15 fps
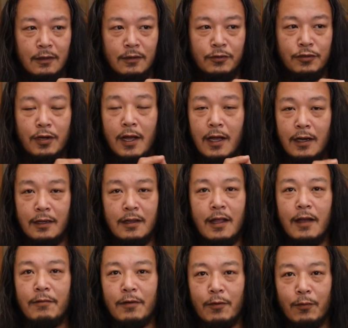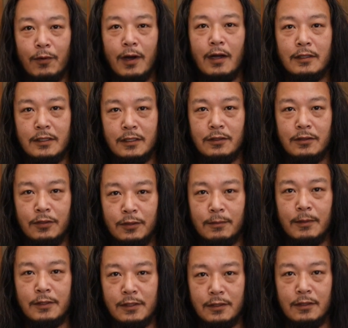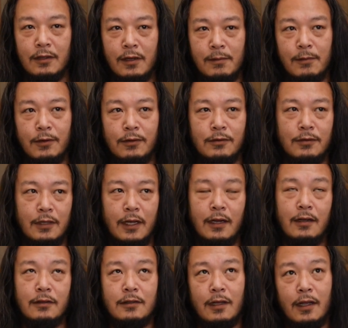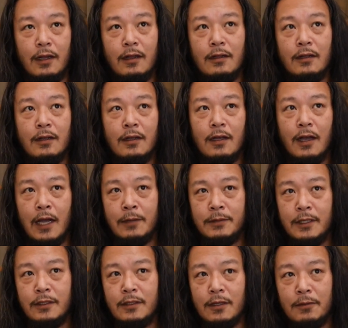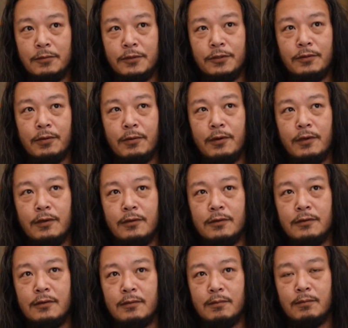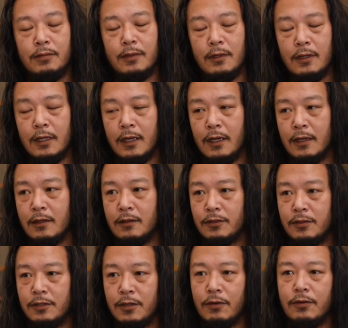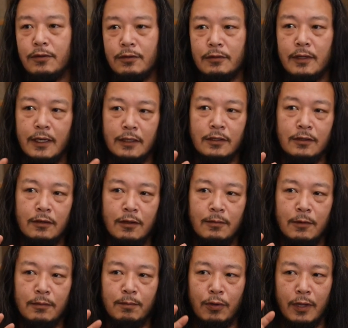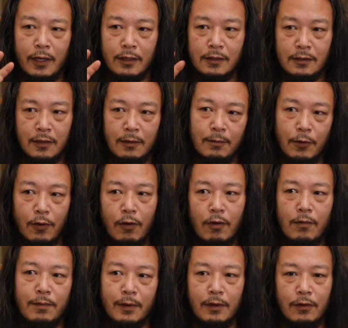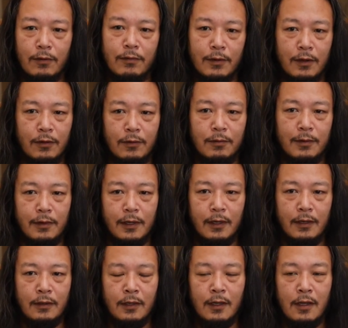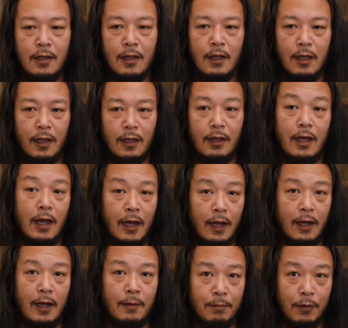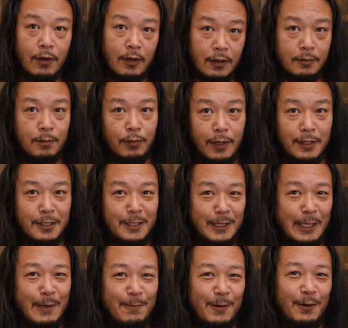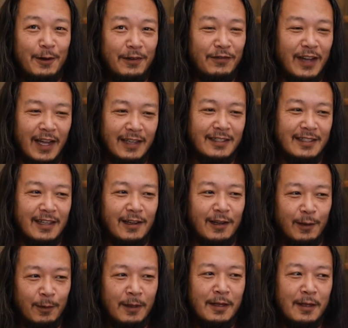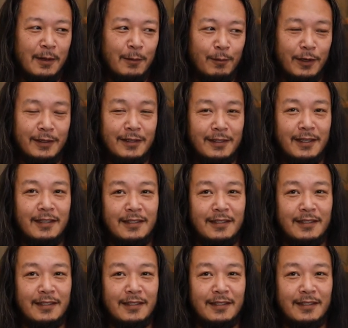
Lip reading: try to never watch too much slow-mo. It's like, cause like I've seen some tutorials like show you like slow-mo, play slow-mo over and over and over again, and I'm gonna play slow-mo on my stuff. But the thing is